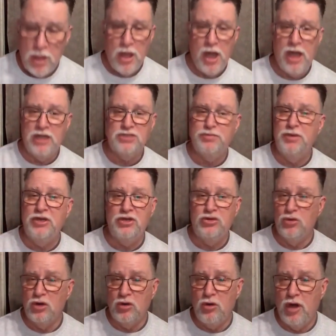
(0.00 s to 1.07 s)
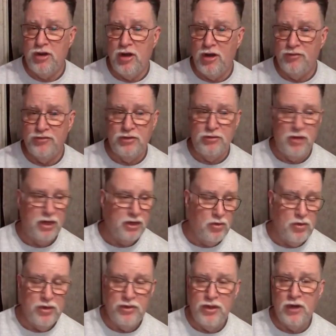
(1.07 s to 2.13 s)
I speak to her quite often. I go
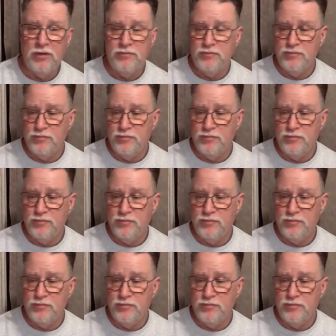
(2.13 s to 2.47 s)
in there.